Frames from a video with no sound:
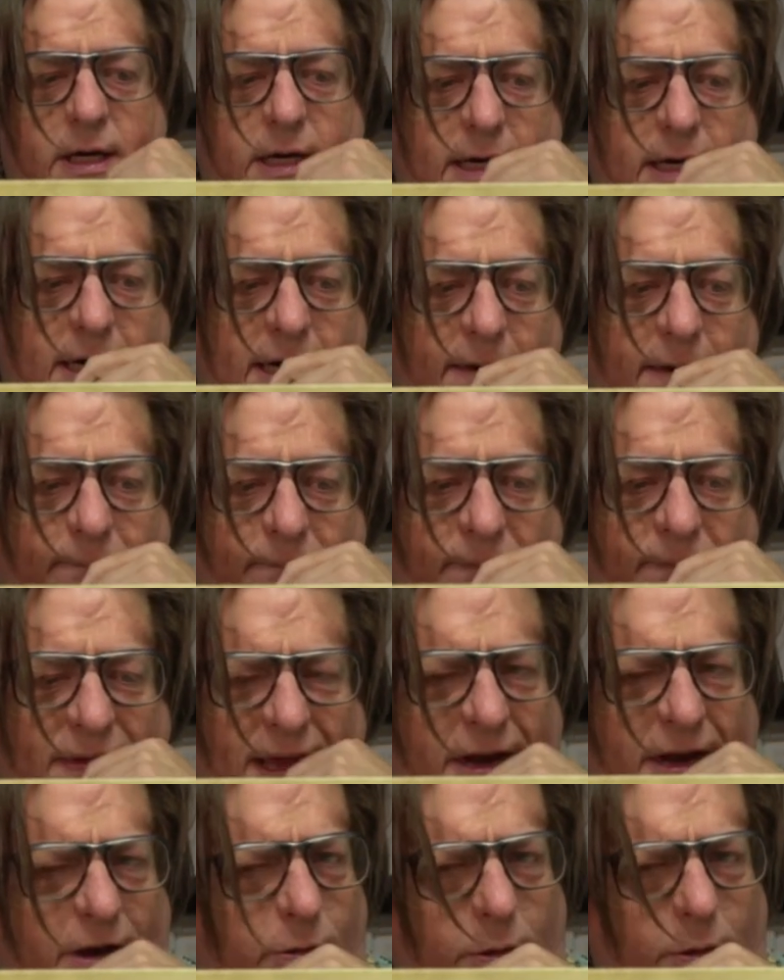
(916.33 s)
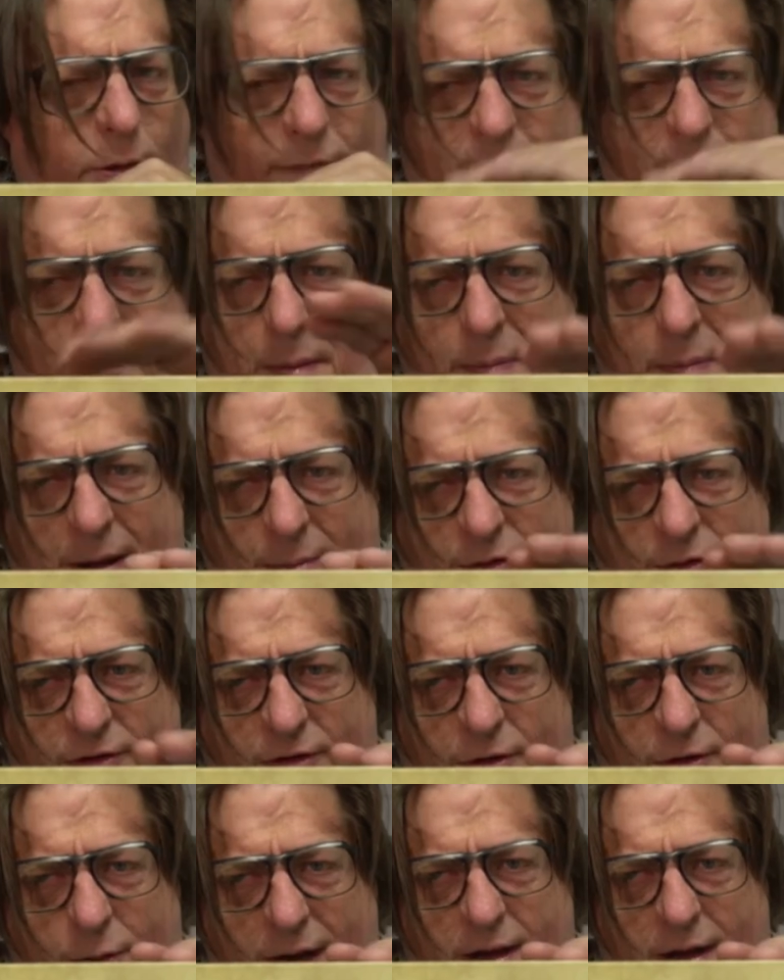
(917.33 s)
And I don't know if they've been published
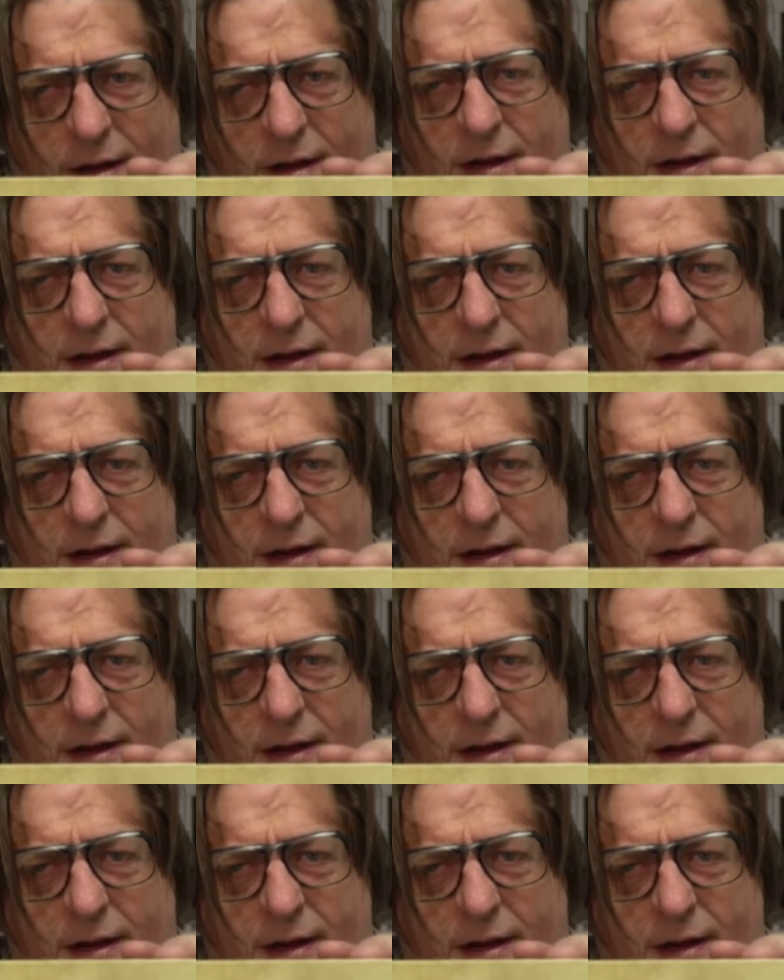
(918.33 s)
in a while.